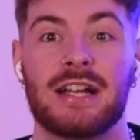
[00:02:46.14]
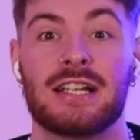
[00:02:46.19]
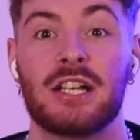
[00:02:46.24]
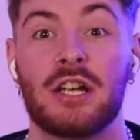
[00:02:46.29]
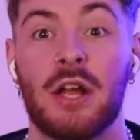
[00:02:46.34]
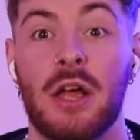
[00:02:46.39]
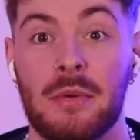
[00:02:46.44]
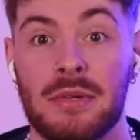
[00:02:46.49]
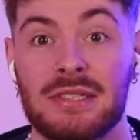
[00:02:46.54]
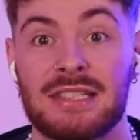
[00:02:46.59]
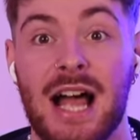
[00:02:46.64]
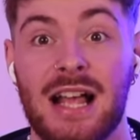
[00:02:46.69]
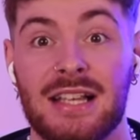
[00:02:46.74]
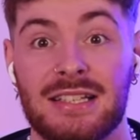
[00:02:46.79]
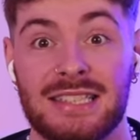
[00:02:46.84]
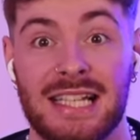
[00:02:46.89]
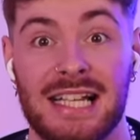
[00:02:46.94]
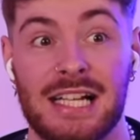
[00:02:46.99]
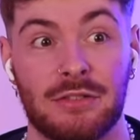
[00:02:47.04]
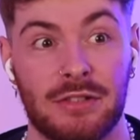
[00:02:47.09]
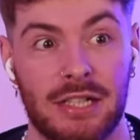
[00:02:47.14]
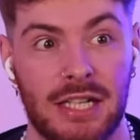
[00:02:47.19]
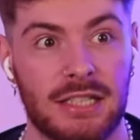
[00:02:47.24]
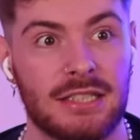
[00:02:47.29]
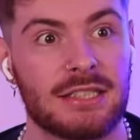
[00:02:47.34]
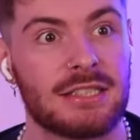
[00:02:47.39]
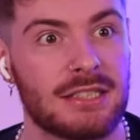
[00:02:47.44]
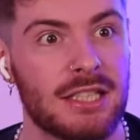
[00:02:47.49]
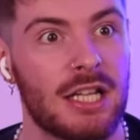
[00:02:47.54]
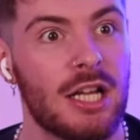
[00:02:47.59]
I didn't know it was that
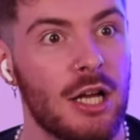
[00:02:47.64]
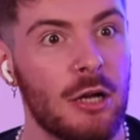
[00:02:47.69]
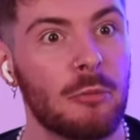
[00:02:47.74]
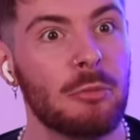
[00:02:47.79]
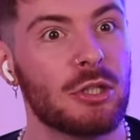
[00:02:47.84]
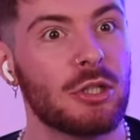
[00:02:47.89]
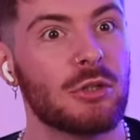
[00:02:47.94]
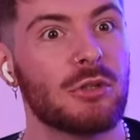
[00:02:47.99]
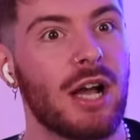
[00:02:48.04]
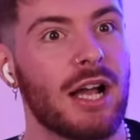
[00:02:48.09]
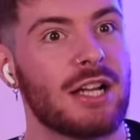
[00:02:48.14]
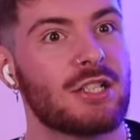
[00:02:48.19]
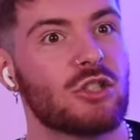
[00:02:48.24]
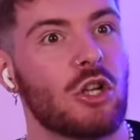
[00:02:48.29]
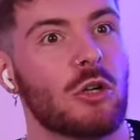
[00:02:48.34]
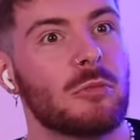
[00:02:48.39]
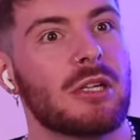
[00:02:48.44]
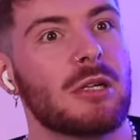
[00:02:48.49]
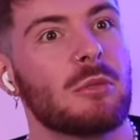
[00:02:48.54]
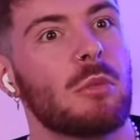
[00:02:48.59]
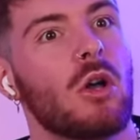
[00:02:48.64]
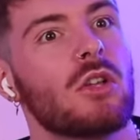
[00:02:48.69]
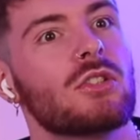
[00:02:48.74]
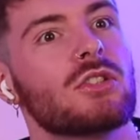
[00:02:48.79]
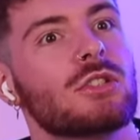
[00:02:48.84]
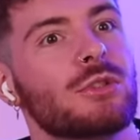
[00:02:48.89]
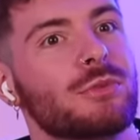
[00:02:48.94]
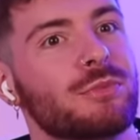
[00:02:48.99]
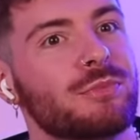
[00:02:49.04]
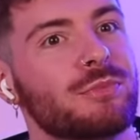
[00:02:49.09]
serious, but you guys told me it was.